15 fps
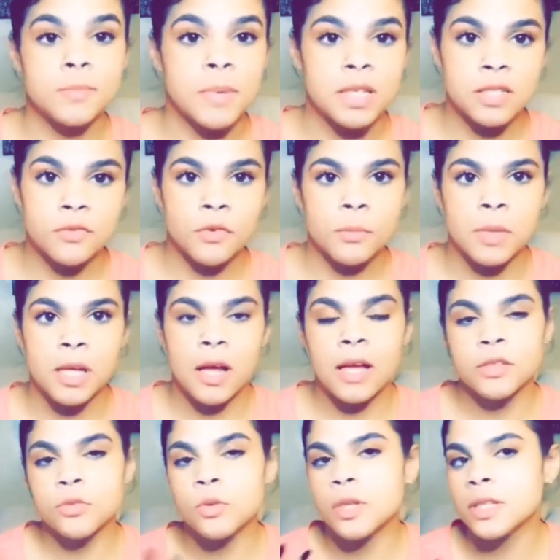for me. As you
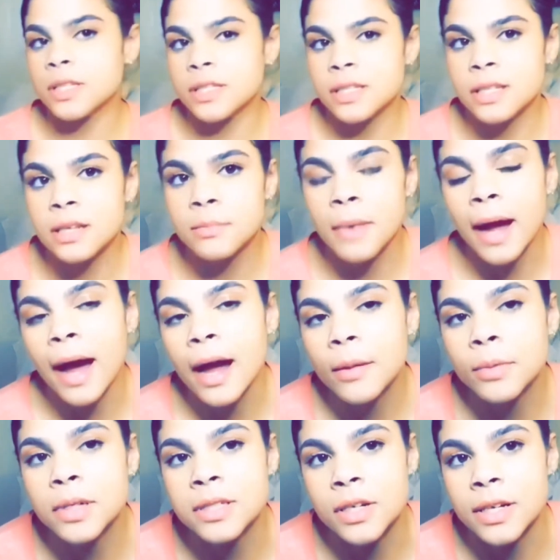can see, my eyebrows are
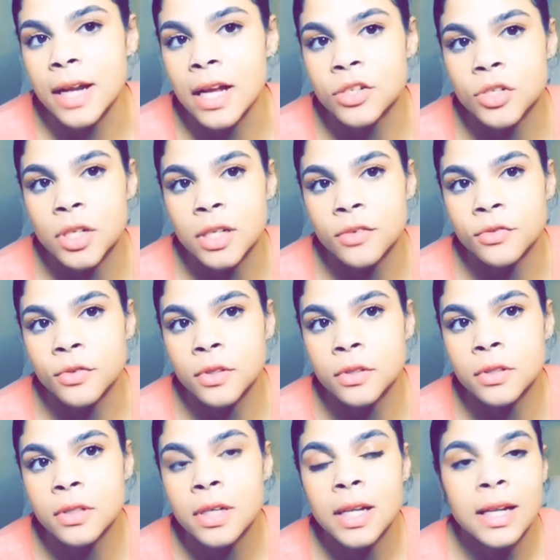naturally full.
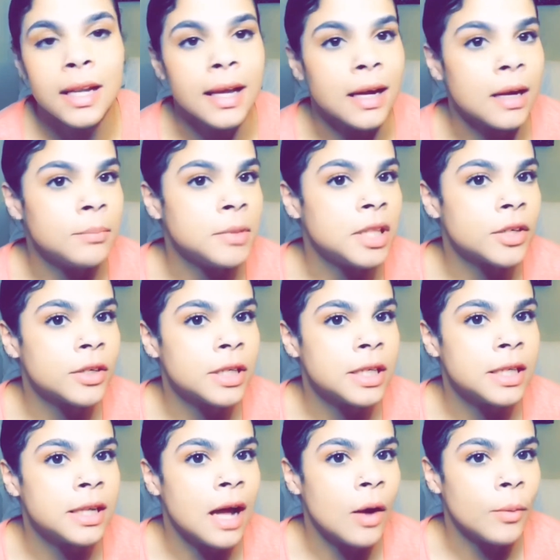Like, I'm literally not
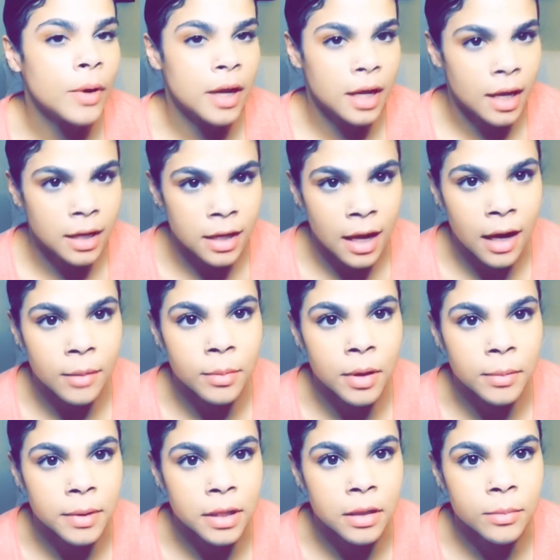wearing any eyebrow makeup
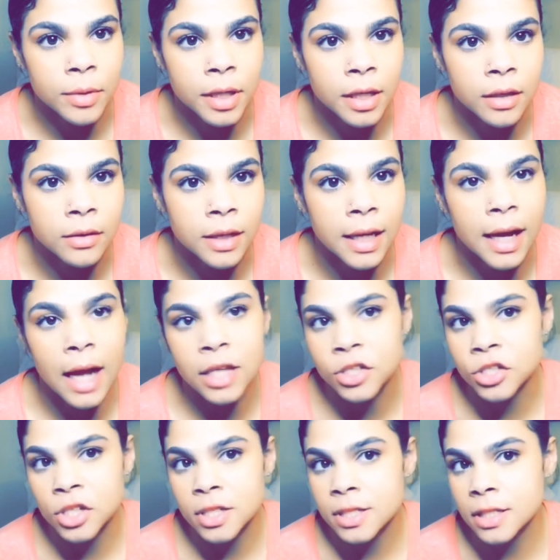right now. Like, I just
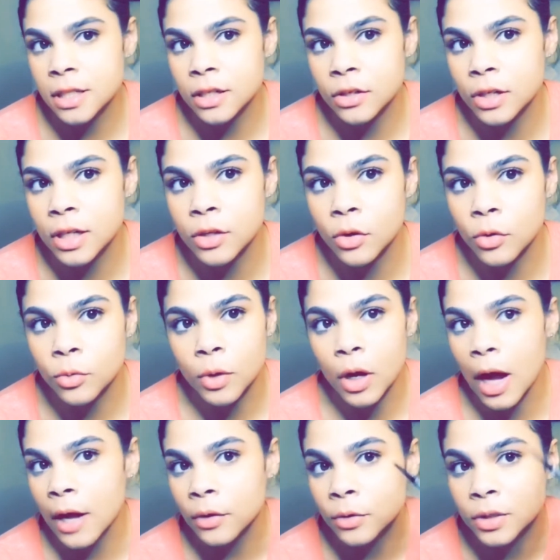literally I
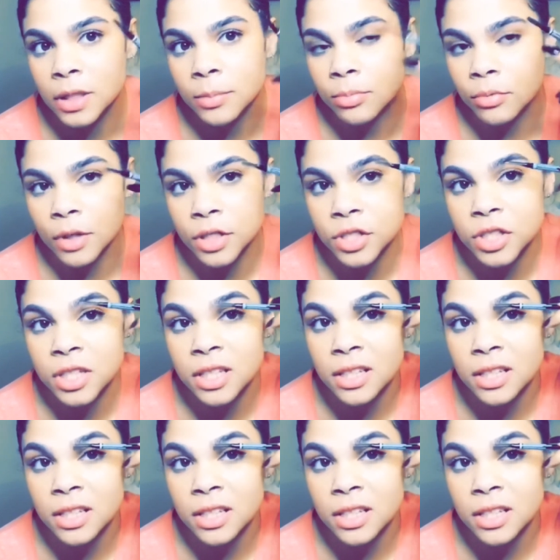only brushed it.